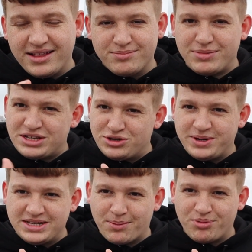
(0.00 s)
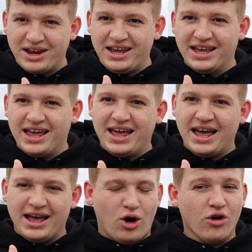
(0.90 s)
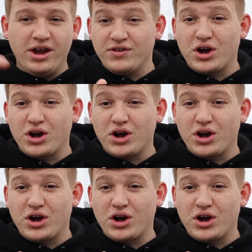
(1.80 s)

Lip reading: message me separately or either